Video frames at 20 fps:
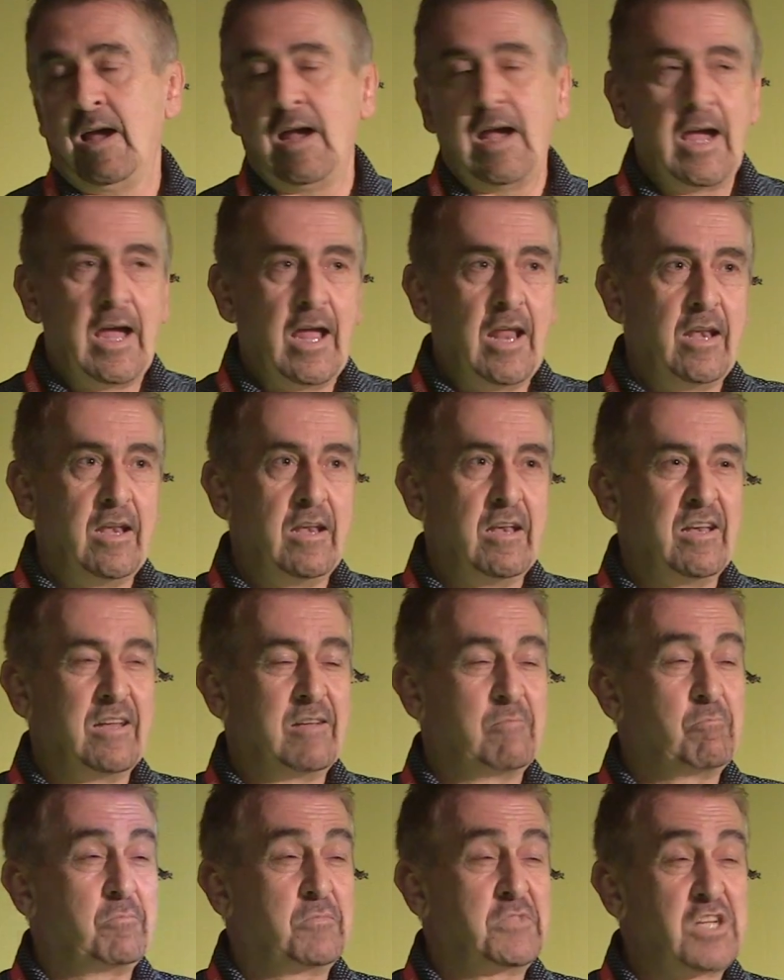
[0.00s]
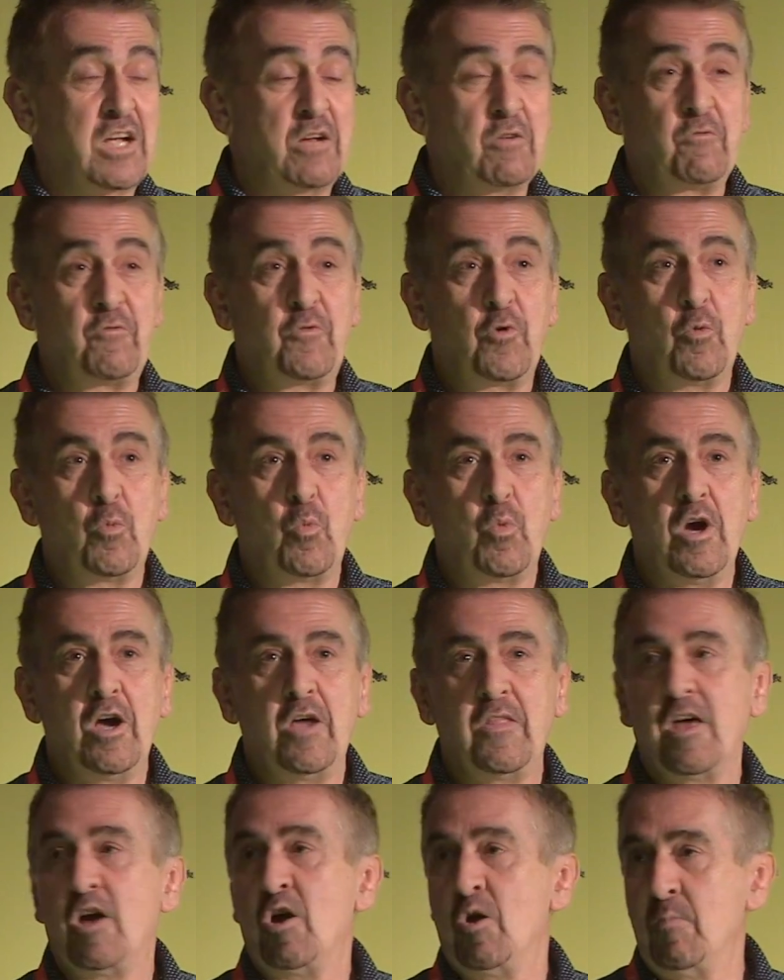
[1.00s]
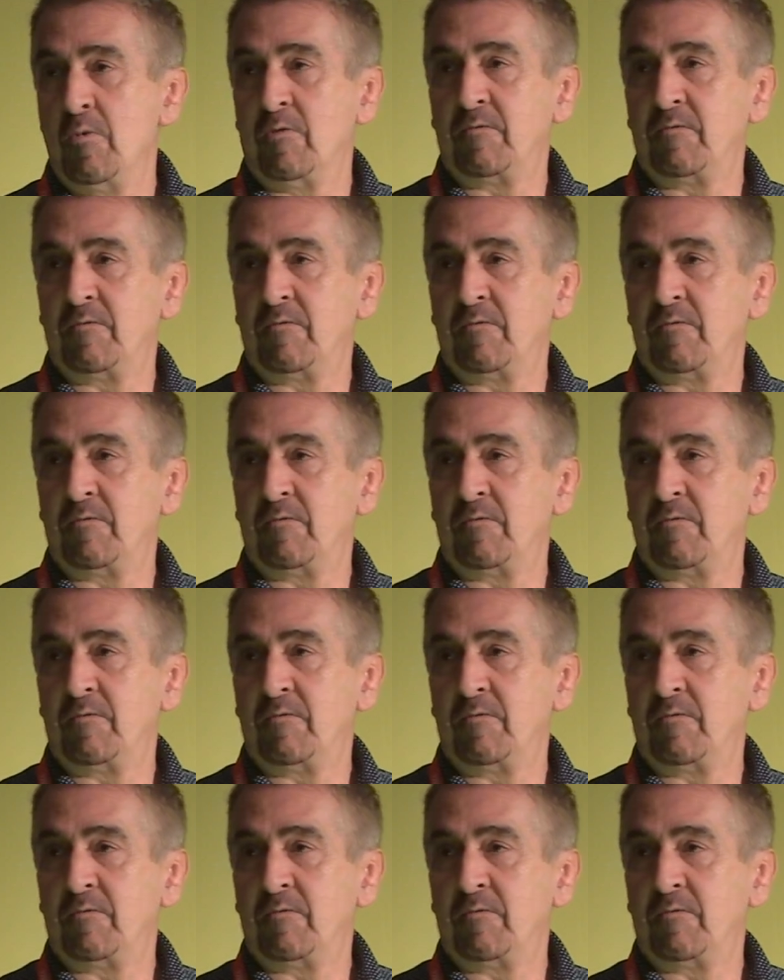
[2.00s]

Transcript: And Channel 4 were the home